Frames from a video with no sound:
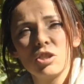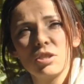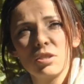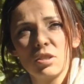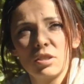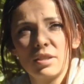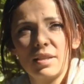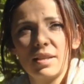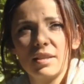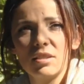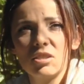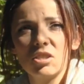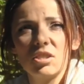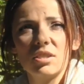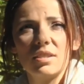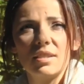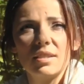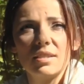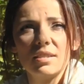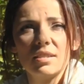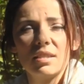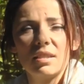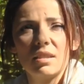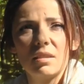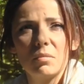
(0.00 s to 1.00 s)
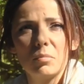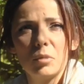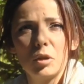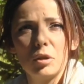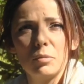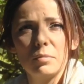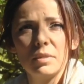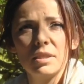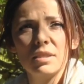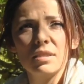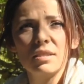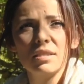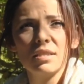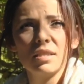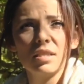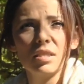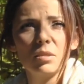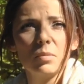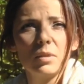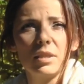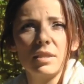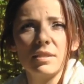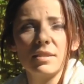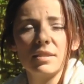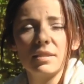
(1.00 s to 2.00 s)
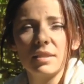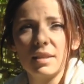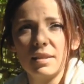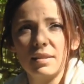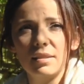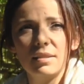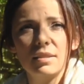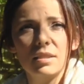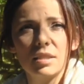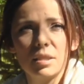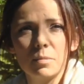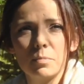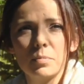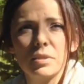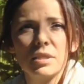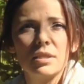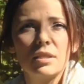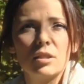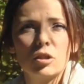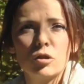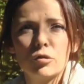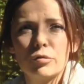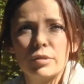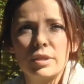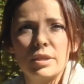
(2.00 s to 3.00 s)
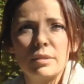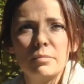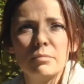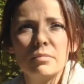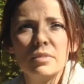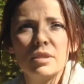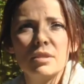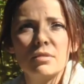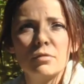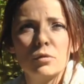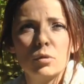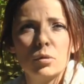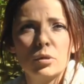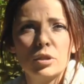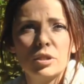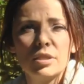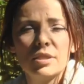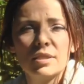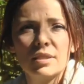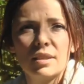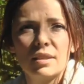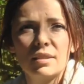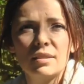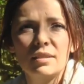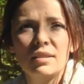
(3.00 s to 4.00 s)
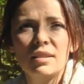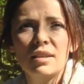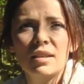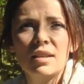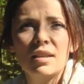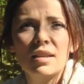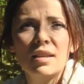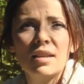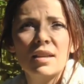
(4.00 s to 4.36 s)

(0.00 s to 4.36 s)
She's on Ectodex at the moment, as well as daily dips and creams for her skin.